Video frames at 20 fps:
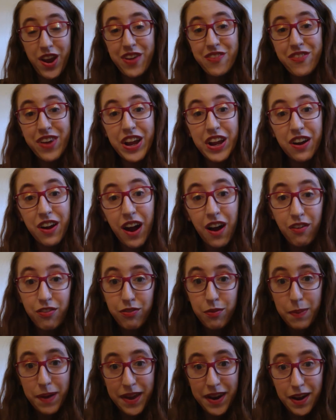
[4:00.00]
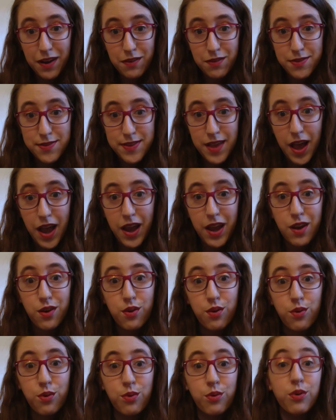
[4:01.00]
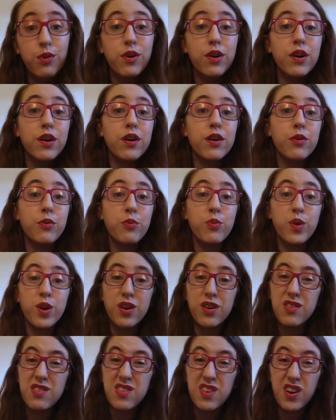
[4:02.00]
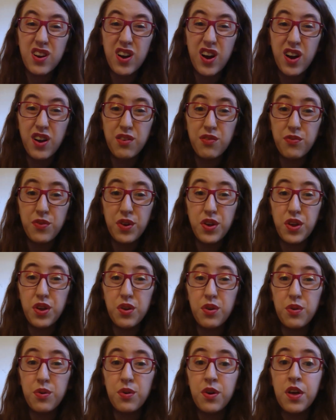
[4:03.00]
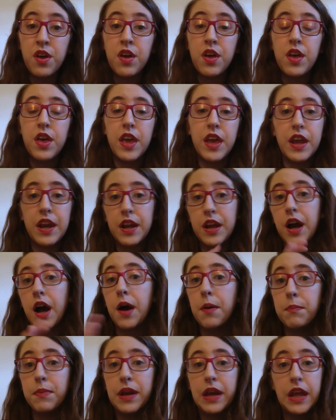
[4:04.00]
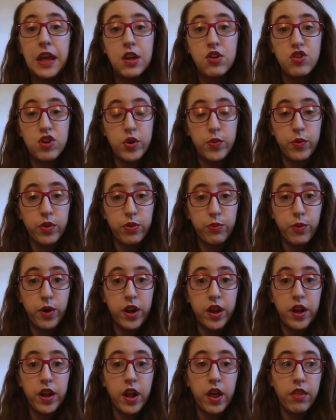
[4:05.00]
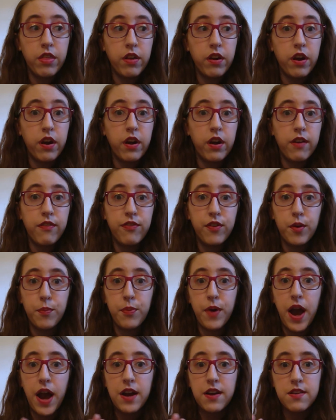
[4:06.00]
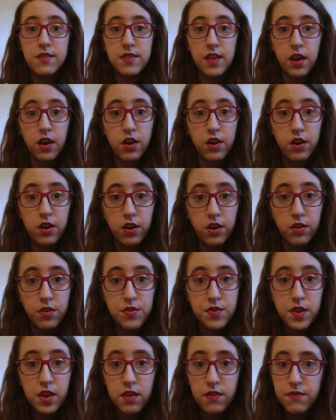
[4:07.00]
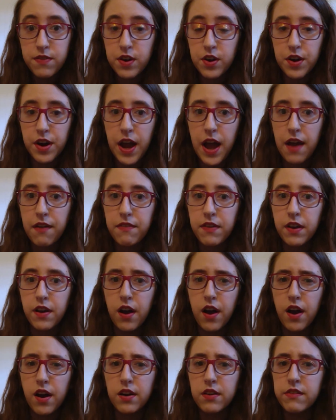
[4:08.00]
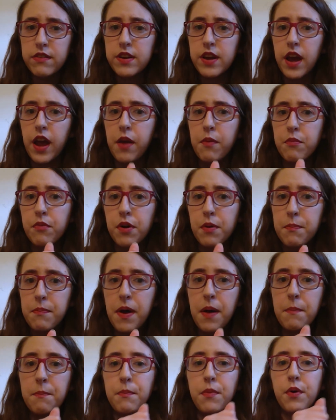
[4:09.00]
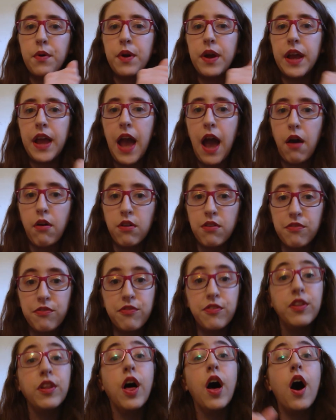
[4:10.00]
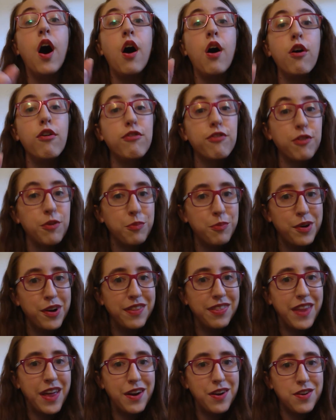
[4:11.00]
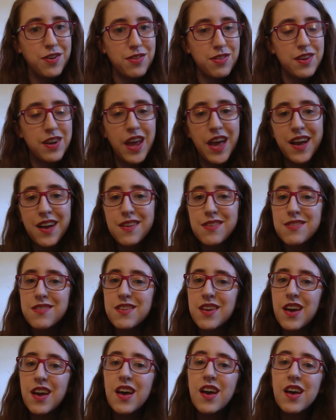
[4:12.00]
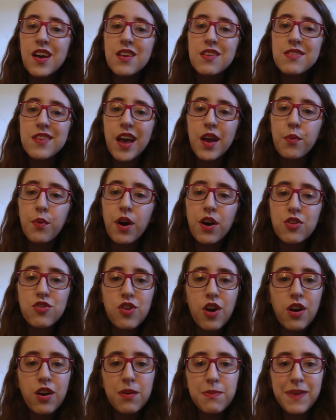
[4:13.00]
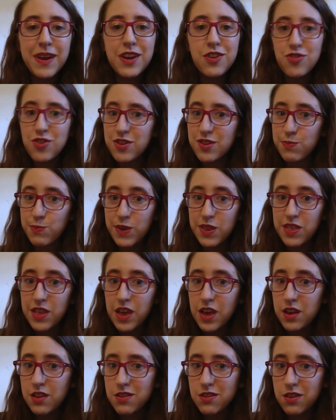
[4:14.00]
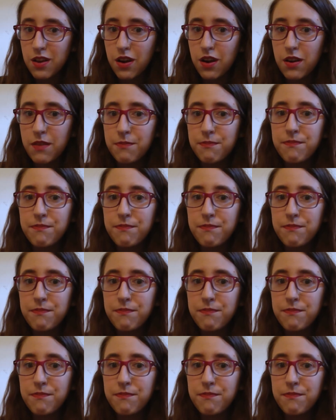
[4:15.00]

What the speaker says: and write your alphabet outside, or words that are hard for you in combination with one another. If you're practicing cursive and you're having a hard time remembering how to flow from one letter to the next, sidewalk chalk might just be the answer.